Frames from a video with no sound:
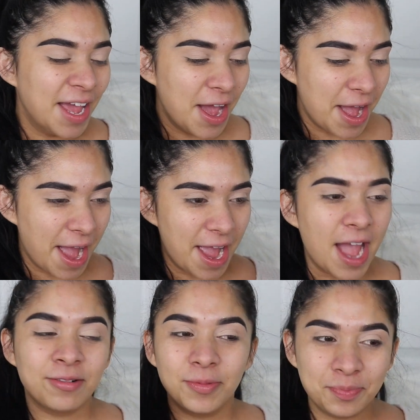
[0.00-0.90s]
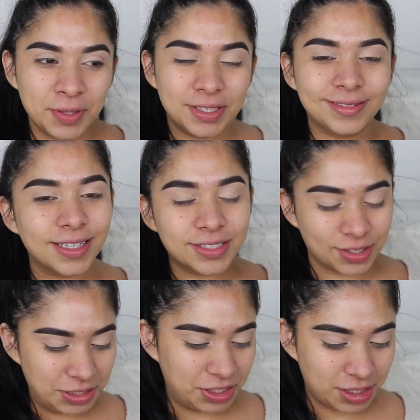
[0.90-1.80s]
I will put the
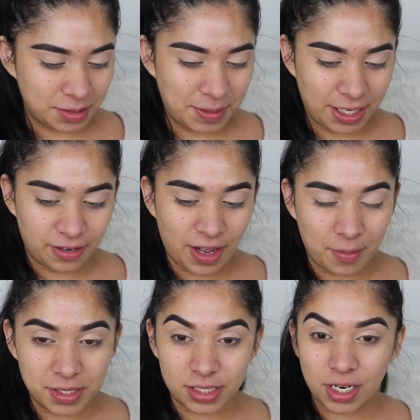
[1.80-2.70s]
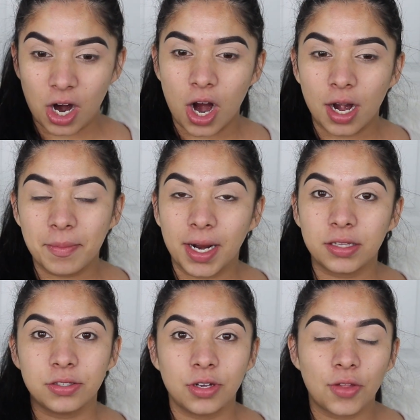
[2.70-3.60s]
screenshots up here of how much they are, but I
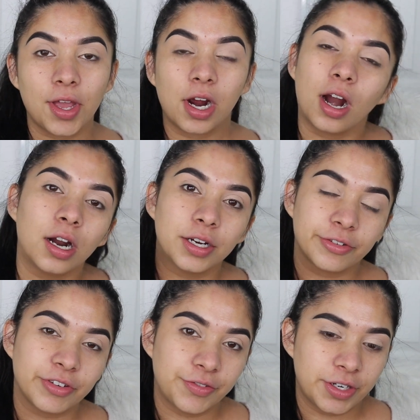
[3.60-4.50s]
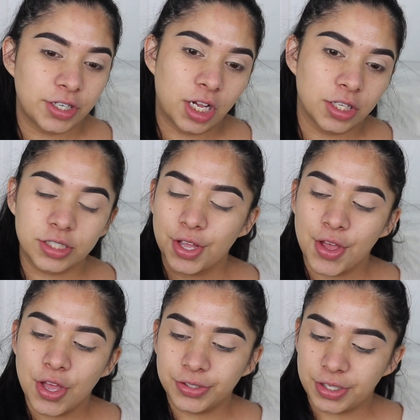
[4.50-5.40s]
do know they are under $15.
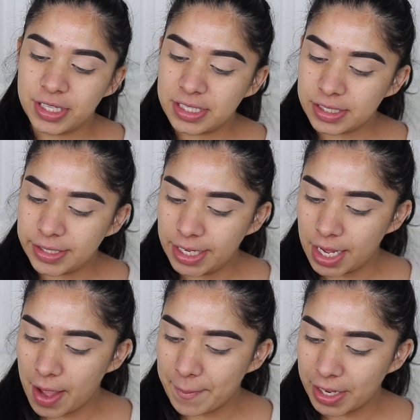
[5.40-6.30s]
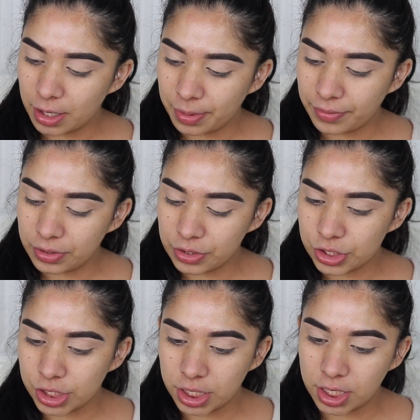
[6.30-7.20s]
So this is the Makeup
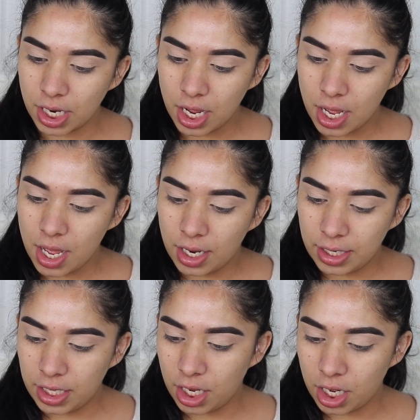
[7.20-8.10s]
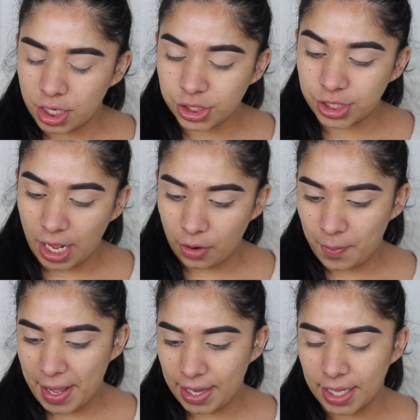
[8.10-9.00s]
Revolution Neon Shadow
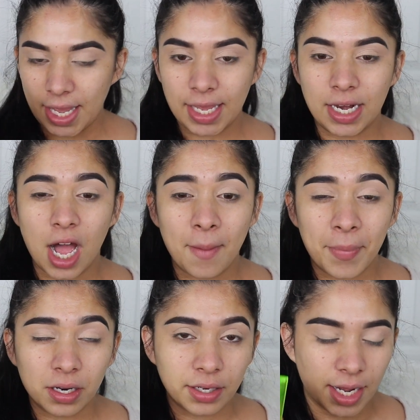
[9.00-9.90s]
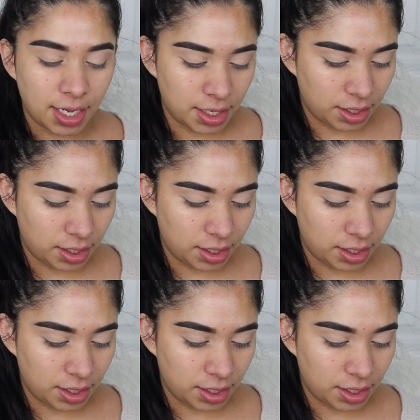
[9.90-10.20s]
Palette in Up All Night.